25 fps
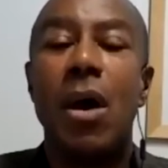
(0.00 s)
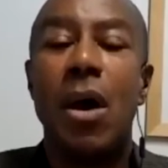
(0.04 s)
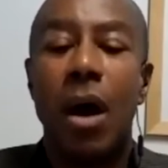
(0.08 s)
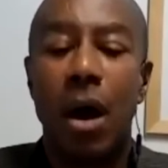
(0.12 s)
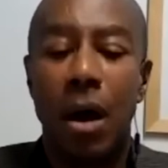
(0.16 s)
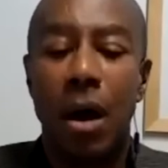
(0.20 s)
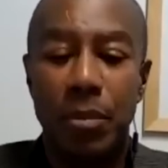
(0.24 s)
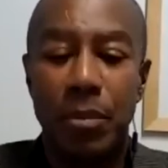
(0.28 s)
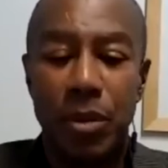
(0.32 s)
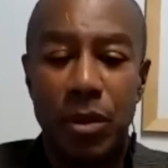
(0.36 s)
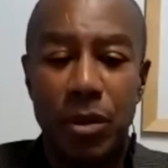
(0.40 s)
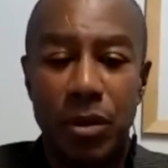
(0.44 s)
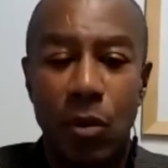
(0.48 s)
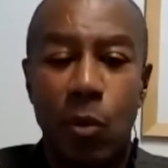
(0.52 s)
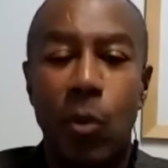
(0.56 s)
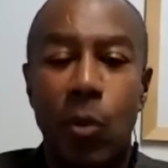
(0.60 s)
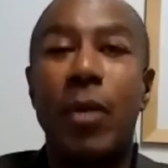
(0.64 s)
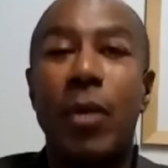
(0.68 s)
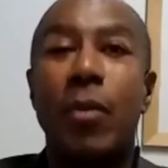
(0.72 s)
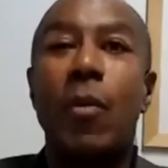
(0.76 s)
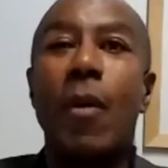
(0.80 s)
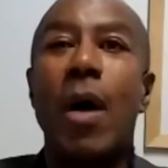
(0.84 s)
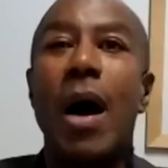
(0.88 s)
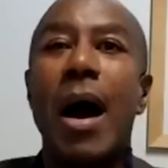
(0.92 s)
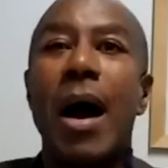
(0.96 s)
The
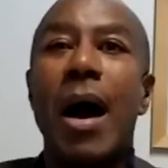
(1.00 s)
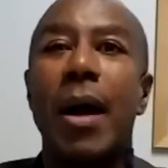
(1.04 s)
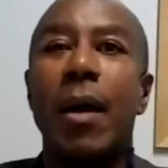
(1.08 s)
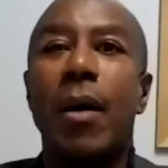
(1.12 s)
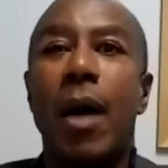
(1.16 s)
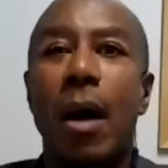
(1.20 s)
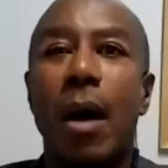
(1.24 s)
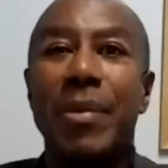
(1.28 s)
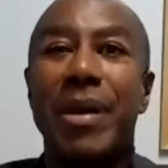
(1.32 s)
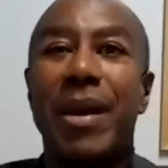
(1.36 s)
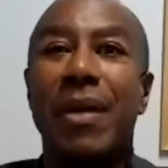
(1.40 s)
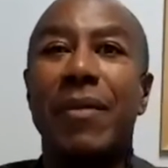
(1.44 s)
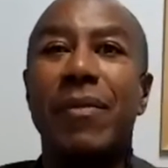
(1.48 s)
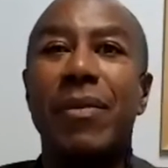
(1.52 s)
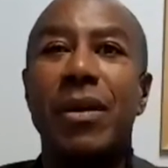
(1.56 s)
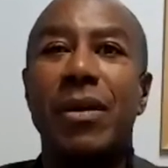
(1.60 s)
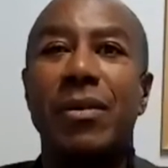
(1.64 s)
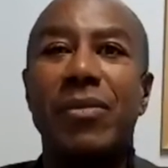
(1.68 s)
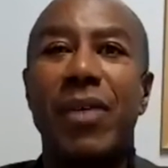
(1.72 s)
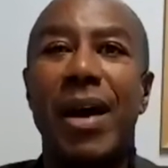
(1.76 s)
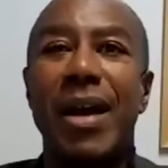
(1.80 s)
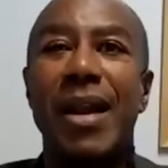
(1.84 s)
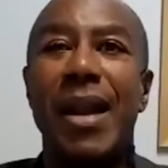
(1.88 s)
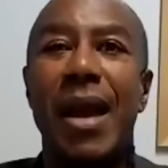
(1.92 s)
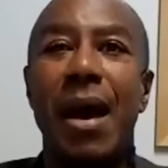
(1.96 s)
what and why I'm giving
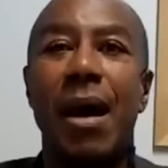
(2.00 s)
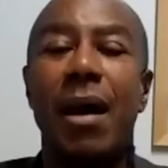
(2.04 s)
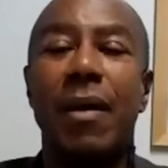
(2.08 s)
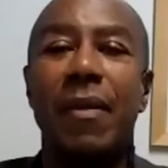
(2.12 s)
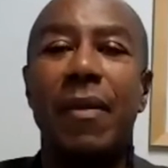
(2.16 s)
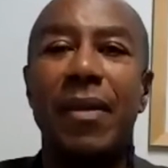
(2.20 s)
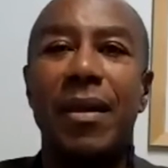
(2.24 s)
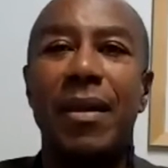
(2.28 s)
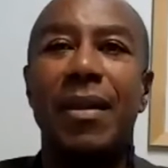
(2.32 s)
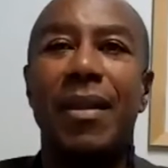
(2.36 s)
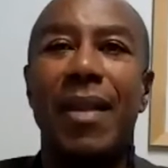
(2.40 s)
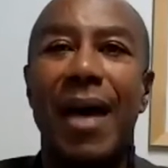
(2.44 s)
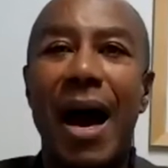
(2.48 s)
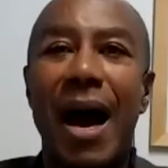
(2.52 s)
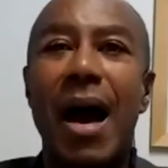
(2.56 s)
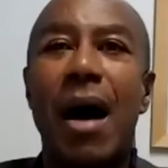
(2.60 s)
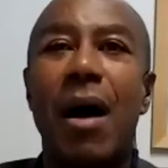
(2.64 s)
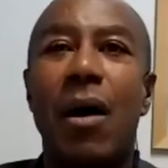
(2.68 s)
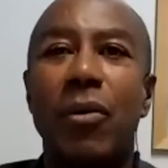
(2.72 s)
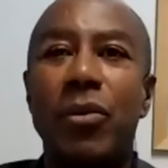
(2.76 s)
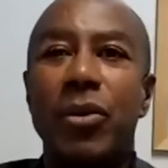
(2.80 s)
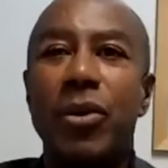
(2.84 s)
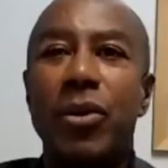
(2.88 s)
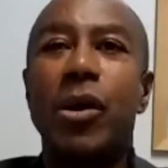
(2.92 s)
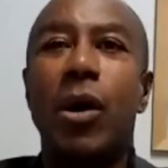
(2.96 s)
you right now, and then the
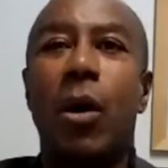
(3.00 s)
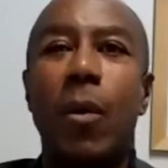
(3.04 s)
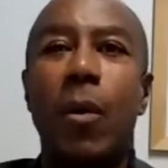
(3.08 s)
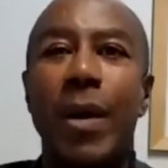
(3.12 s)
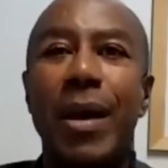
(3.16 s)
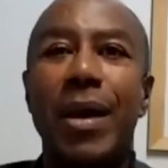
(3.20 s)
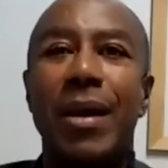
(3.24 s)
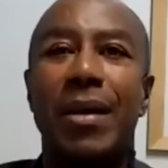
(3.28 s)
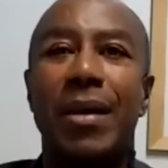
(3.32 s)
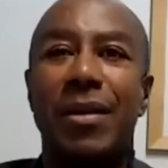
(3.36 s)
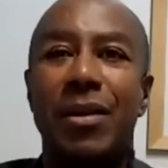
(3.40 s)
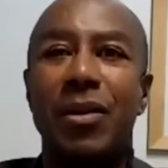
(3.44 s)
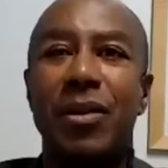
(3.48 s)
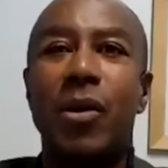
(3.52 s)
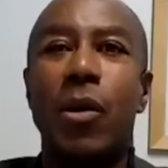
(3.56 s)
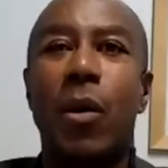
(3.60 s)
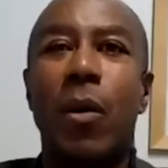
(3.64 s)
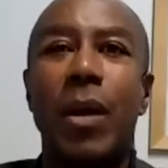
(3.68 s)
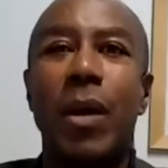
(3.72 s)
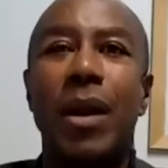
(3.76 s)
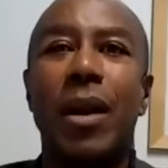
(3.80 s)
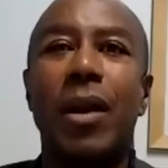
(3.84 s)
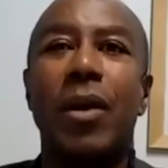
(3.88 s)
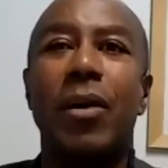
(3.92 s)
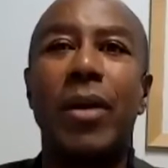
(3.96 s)
how you go in and you
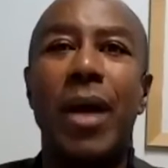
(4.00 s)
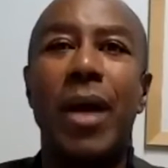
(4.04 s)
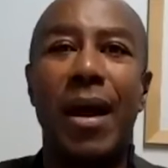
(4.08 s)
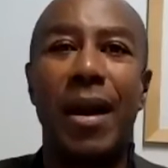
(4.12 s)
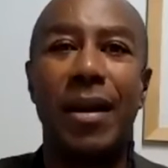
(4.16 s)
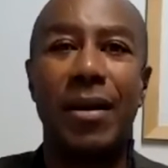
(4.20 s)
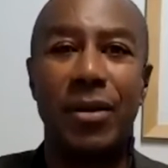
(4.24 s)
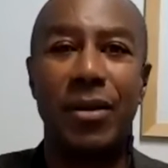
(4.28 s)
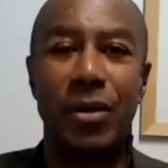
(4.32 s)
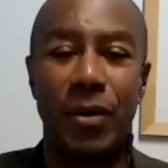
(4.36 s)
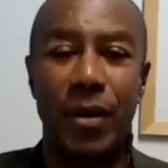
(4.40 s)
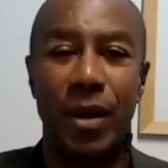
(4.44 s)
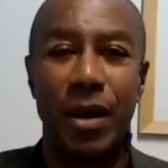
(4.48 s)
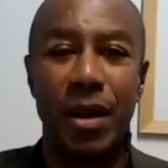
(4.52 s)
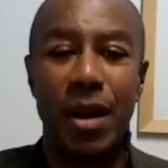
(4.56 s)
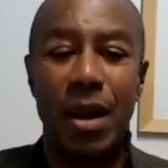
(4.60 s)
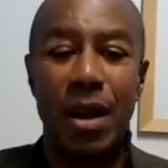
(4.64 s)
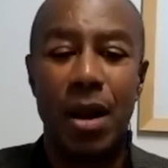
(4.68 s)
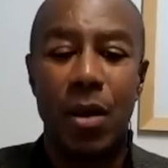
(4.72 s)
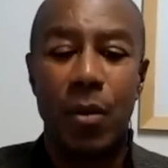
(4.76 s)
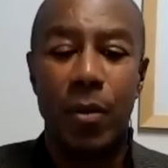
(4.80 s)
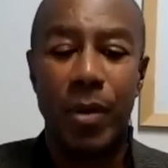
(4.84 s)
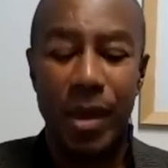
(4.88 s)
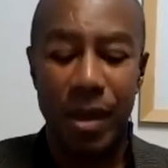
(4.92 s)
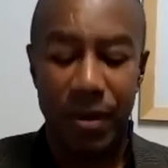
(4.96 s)
go and learn how to do it.
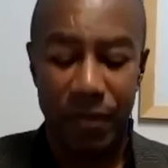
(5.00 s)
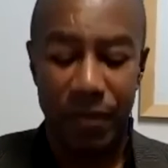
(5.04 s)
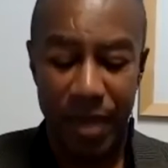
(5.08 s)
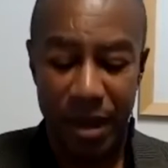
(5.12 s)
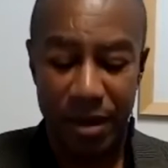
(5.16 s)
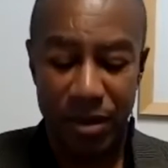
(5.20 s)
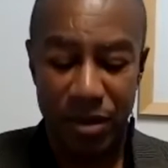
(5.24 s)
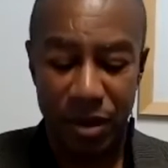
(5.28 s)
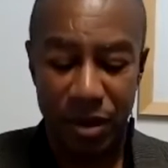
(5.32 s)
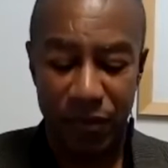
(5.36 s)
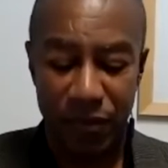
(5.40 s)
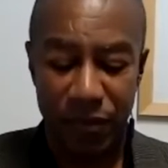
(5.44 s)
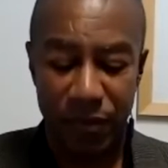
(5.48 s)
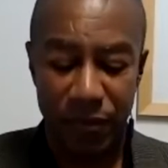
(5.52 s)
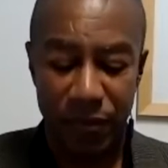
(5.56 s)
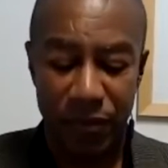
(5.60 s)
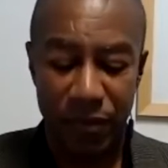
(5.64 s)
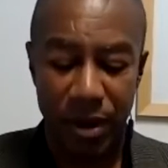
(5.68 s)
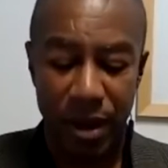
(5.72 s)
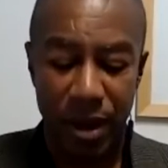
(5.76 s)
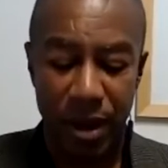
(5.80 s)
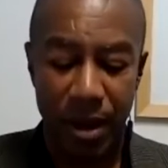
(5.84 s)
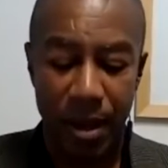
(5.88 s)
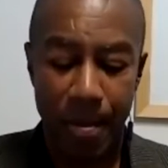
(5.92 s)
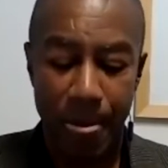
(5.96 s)
We give that to you for
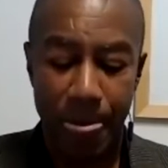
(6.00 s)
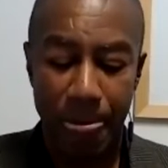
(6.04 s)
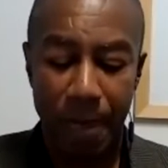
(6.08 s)
free.